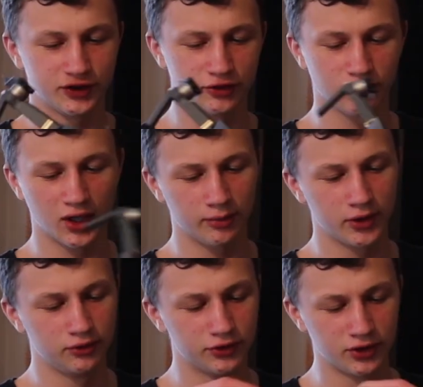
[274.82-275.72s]
is what I've
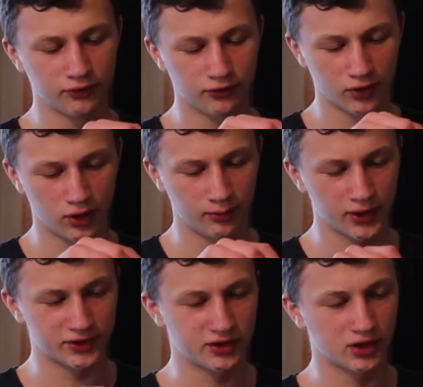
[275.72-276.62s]
been using for all
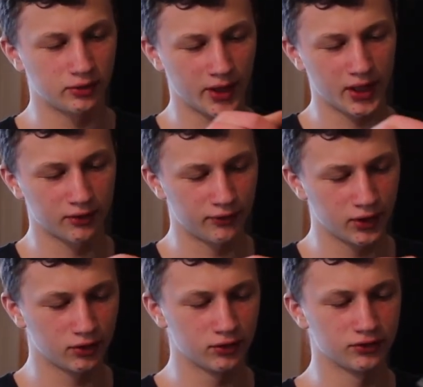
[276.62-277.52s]
my cinematic
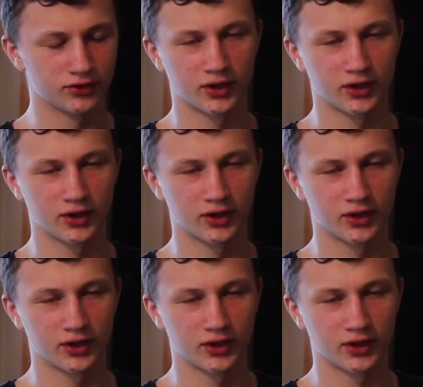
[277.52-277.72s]
videos